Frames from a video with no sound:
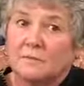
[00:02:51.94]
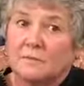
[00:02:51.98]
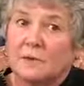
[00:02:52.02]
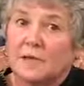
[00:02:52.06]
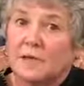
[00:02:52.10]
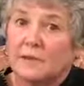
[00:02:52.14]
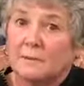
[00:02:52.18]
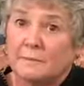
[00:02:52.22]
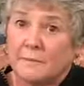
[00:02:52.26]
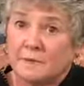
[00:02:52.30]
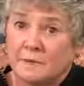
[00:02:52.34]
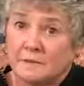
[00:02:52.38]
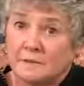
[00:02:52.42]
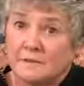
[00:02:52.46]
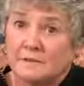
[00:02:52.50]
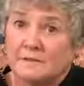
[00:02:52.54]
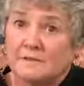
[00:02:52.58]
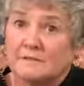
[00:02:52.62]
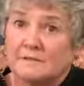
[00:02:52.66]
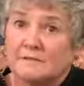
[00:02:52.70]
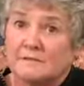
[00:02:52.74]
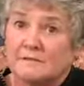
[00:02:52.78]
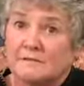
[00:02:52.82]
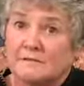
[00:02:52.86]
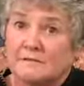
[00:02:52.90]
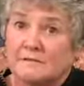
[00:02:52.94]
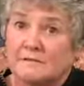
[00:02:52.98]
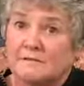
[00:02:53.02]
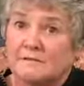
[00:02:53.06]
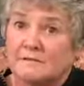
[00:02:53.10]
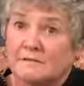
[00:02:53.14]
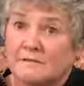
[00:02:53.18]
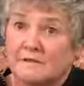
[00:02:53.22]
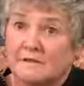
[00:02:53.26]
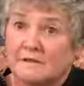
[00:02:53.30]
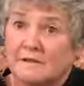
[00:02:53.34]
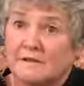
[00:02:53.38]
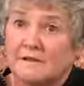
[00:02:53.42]
paying bills.
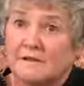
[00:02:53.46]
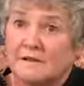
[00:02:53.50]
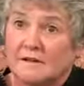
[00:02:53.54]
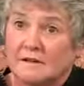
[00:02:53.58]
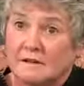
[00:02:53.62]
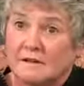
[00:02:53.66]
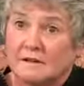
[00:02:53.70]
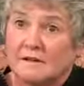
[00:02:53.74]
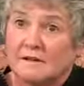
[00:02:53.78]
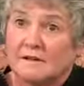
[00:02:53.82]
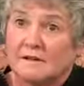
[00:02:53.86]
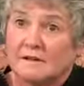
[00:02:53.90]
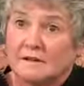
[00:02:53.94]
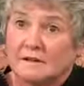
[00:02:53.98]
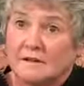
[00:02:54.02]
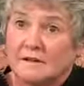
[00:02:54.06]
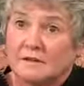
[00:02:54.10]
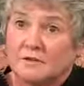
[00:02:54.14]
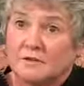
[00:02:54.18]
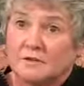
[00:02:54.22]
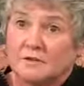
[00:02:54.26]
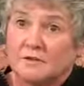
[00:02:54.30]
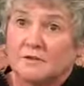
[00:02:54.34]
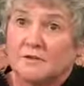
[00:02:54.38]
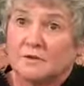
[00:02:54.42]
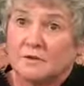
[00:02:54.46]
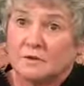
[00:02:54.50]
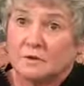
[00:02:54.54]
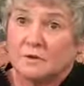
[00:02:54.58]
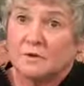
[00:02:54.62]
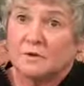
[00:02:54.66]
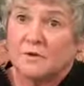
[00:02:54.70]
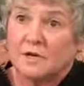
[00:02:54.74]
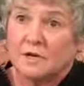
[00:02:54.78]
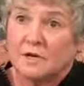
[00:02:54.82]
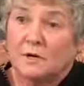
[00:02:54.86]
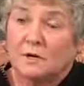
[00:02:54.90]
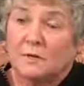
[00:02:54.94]
It took her a
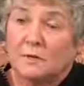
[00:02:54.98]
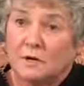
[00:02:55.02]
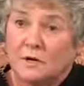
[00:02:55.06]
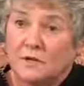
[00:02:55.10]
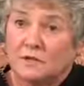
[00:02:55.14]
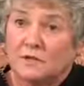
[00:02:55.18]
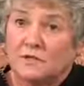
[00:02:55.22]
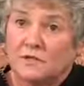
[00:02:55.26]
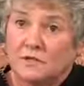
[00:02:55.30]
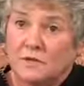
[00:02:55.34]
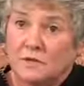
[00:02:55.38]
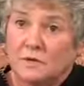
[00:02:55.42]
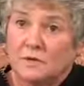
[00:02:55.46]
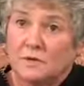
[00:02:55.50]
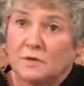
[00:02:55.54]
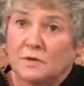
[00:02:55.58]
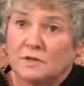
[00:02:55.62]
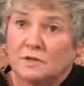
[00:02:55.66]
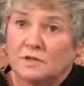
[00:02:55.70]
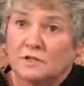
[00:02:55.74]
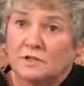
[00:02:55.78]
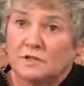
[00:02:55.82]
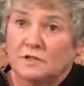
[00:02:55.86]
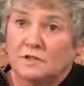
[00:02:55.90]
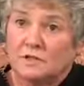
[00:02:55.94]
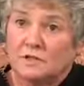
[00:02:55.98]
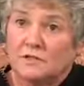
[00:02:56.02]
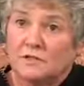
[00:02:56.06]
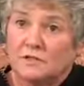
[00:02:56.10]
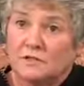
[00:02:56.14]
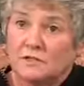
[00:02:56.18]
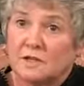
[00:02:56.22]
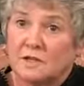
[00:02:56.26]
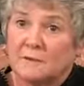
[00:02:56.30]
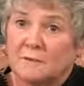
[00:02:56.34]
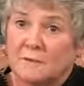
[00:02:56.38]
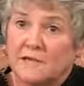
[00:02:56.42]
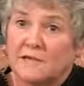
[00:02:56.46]
whole day to write a check once. She
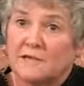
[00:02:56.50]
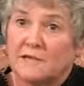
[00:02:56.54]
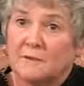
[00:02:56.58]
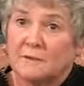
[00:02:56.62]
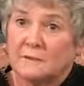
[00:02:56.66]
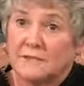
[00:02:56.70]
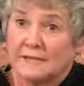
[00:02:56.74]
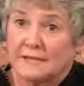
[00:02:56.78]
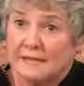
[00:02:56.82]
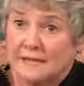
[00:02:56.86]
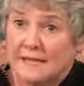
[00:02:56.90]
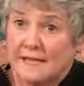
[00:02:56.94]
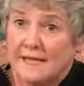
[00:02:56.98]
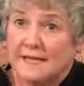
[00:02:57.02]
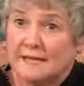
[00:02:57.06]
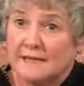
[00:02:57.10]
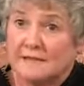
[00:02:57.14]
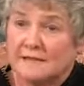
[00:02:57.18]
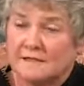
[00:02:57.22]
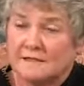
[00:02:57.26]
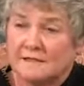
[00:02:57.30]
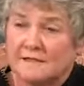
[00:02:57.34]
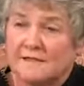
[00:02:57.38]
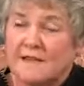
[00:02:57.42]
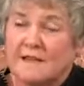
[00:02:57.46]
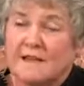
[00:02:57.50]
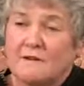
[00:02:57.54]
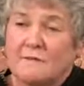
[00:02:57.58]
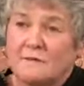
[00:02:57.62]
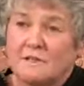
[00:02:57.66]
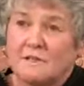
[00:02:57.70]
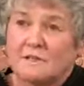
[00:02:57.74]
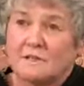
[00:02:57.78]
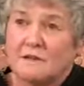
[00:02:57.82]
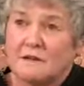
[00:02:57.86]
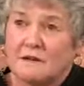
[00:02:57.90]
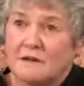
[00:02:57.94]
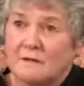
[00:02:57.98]
just kept making mistakes. And that
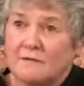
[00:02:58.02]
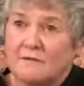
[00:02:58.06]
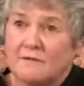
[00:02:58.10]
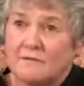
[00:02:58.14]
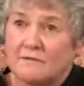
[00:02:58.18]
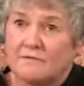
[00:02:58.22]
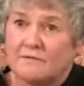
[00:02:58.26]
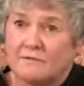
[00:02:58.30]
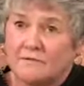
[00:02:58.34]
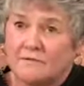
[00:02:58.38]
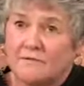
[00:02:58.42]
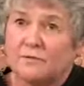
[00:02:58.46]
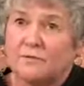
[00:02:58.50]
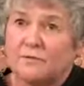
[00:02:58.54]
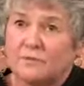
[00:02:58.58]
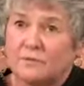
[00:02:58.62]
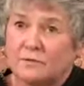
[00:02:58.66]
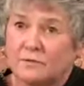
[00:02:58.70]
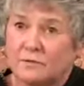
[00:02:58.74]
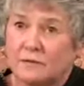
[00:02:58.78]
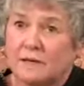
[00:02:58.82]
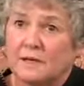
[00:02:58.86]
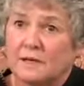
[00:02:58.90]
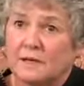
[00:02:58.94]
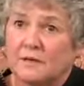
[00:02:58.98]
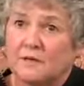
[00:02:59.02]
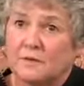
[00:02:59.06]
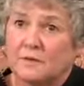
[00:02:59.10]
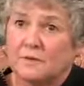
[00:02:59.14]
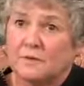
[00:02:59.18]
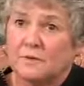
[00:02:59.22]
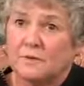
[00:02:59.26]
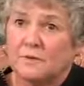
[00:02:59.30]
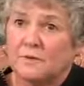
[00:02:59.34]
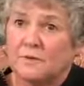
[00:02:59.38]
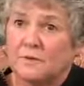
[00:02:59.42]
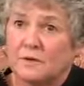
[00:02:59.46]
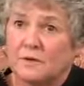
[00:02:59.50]
was kind of the first big
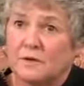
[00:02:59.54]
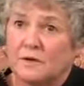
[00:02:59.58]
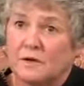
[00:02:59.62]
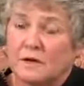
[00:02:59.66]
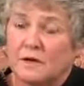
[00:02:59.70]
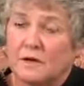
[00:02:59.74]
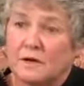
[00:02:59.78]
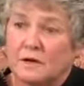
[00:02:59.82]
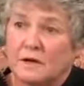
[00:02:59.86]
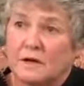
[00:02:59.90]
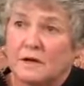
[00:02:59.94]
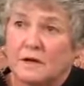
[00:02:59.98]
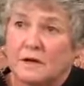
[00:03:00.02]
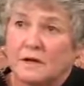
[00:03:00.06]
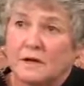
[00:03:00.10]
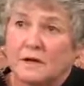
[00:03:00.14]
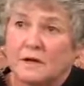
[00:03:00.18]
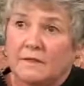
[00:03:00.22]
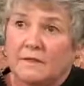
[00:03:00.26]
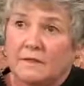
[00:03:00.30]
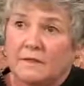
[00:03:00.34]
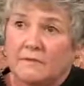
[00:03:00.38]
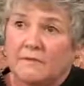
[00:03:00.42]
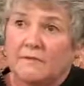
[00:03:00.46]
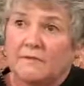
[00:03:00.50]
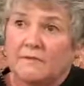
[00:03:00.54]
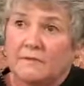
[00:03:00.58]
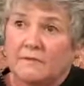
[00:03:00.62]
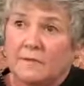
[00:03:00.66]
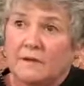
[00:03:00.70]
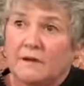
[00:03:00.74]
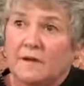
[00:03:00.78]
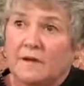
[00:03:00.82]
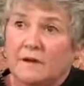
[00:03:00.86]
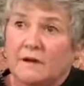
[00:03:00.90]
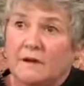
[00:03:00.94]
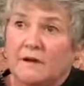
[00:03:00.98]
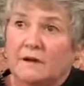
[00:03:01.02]
clue. And then from
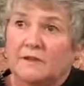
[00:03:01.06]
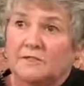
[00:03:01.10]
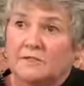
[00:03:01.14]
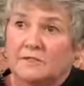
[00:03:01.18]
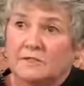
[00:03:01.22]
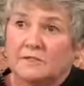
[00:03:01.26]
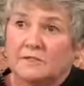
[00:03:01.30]
there,